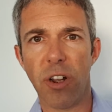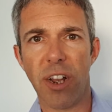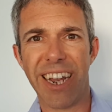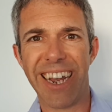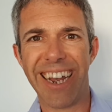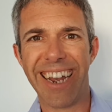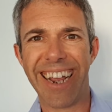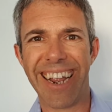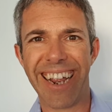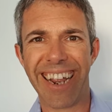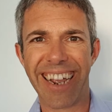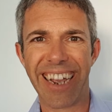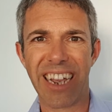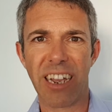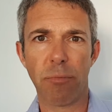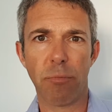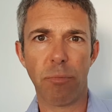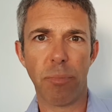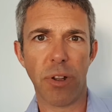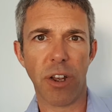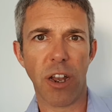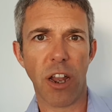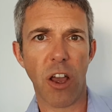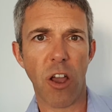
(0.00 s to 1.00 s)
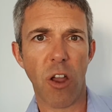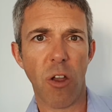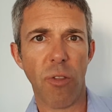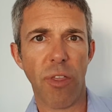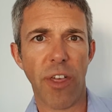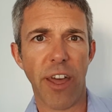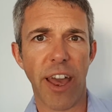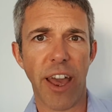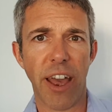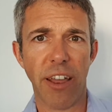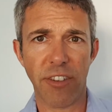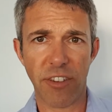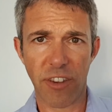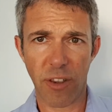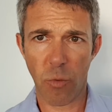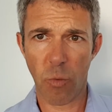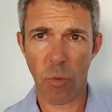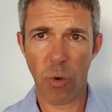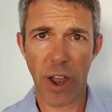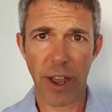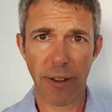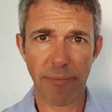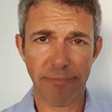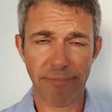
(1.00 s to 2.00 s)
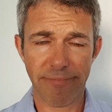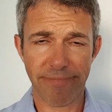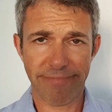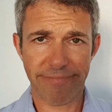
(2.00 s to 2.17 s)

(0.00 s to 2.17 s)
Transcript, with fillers: a link below there somewhere,